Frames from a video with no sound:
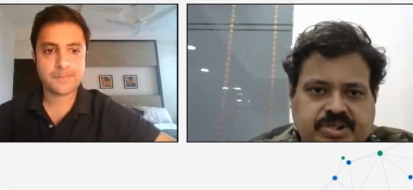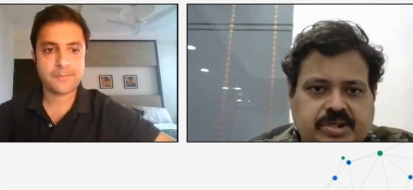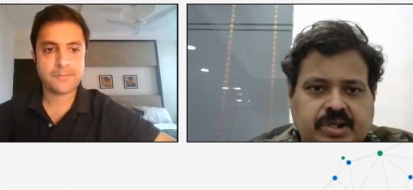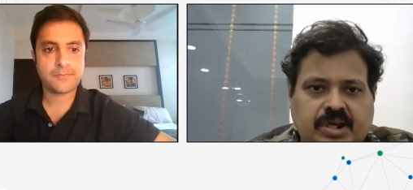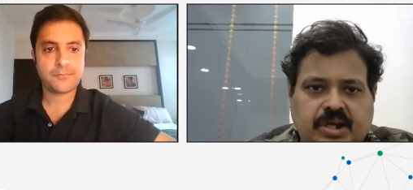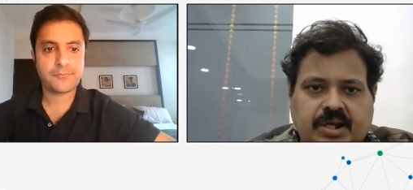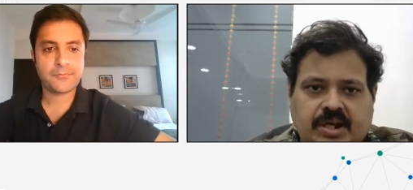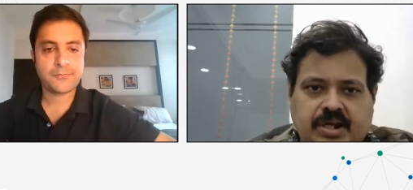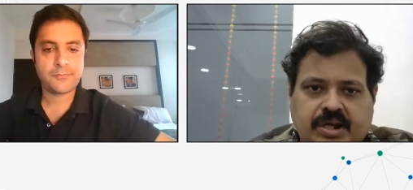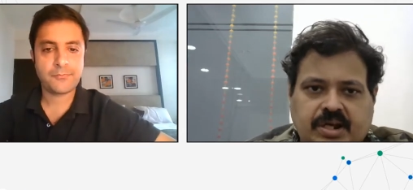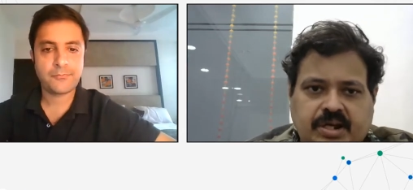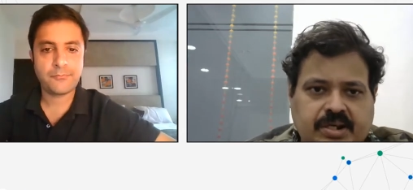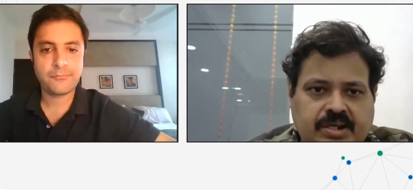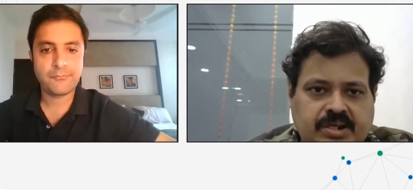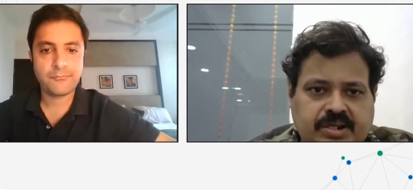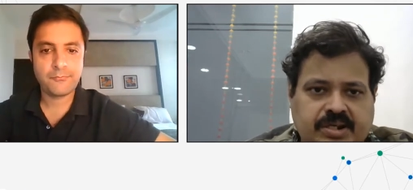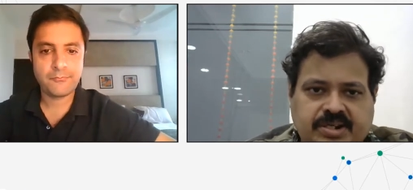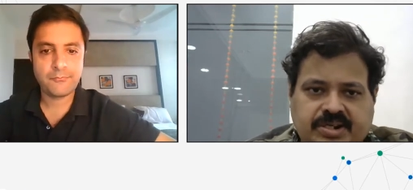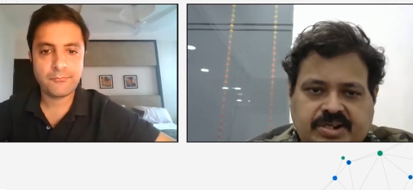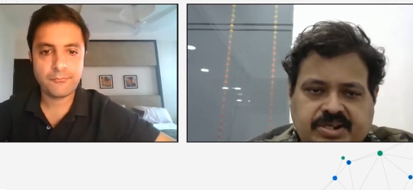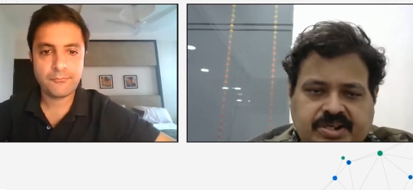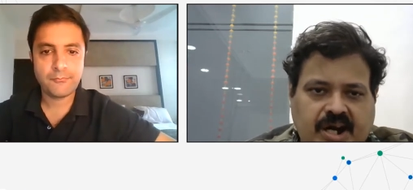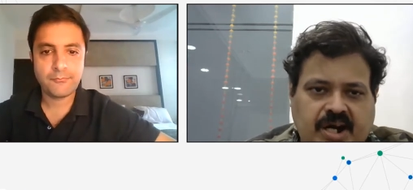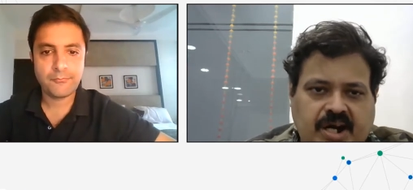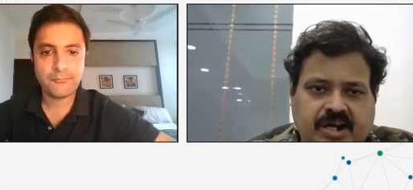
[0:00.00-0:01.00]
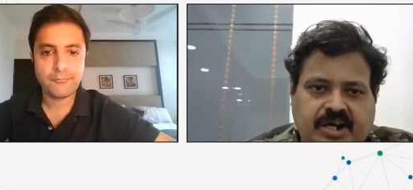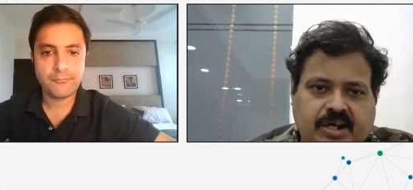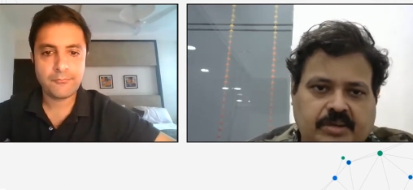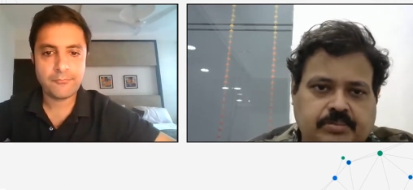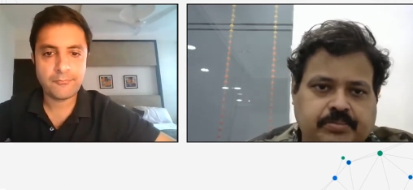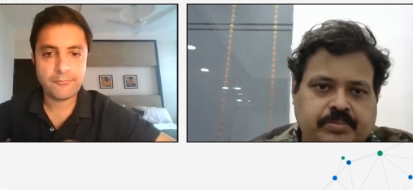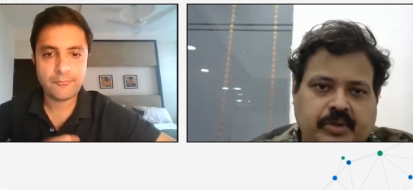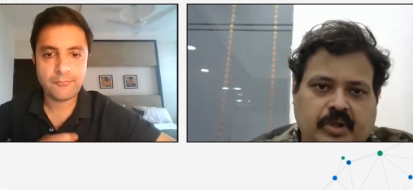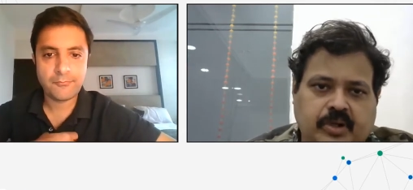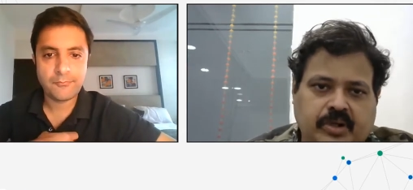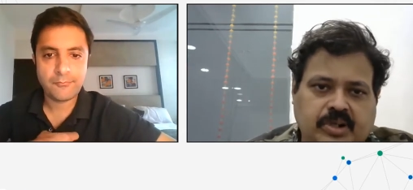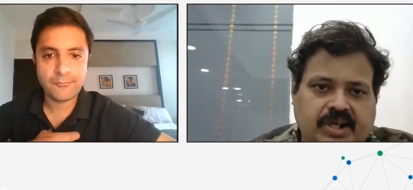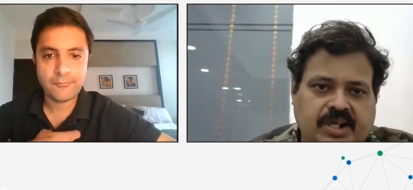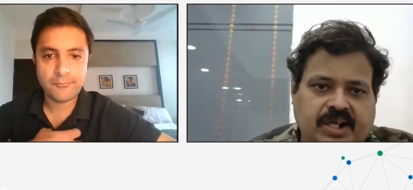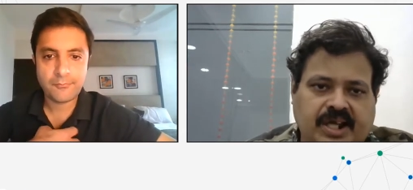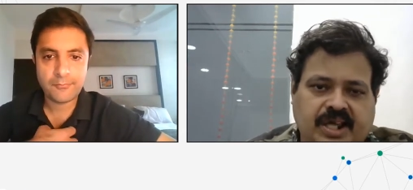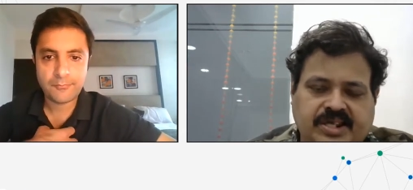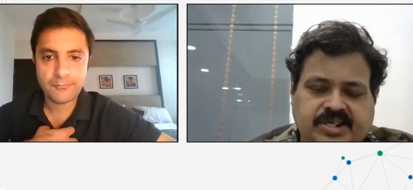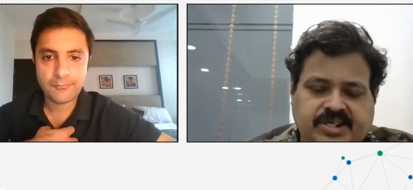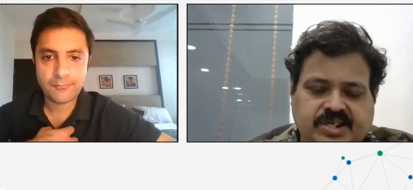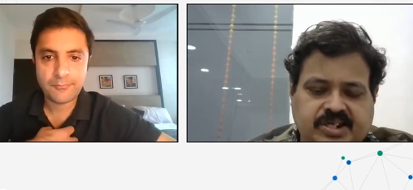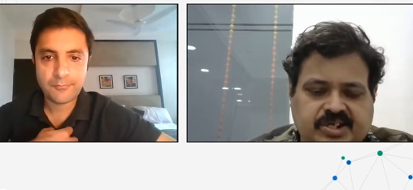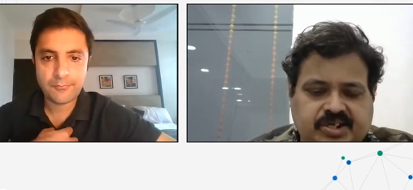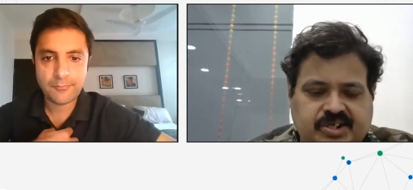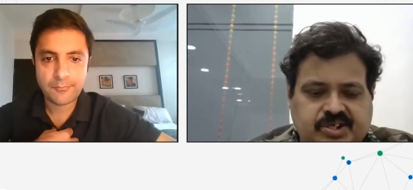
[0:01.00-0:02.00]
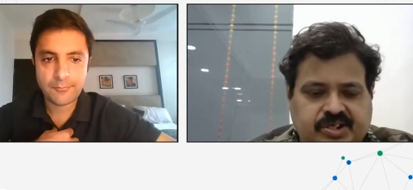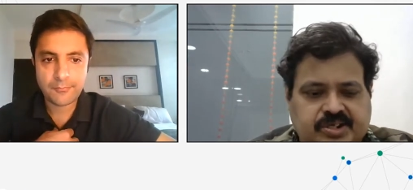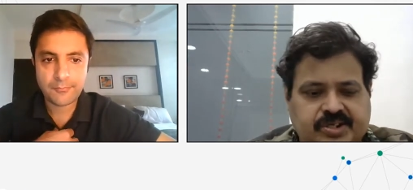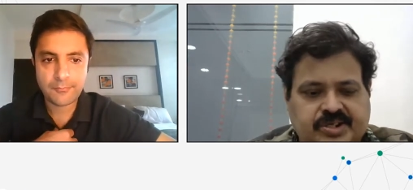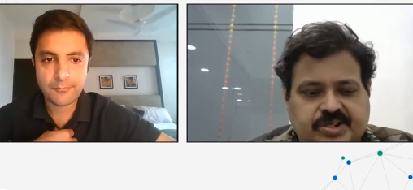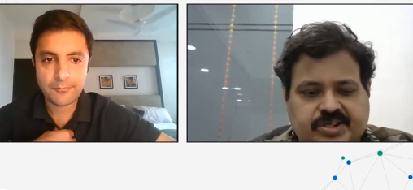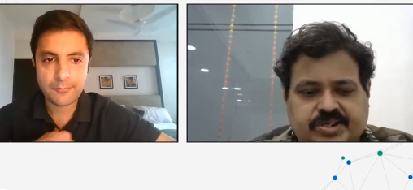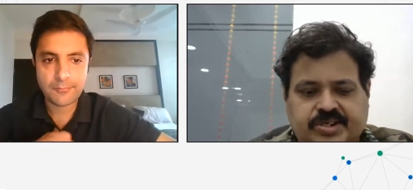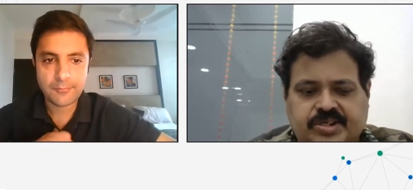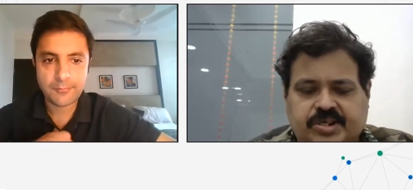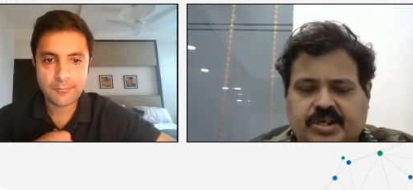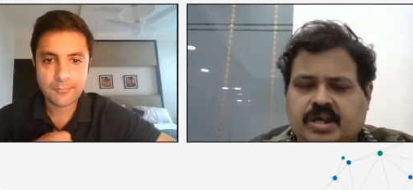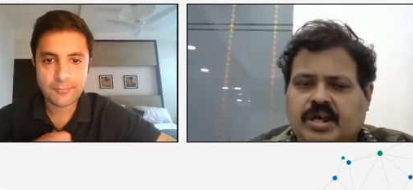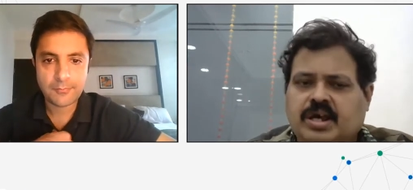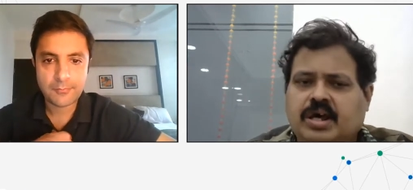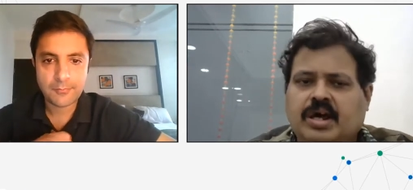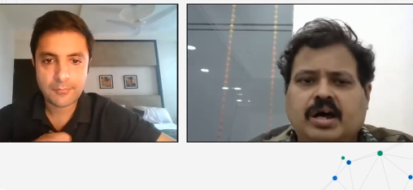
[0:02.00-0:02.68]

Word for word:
Speaker 1: uh, startup organizations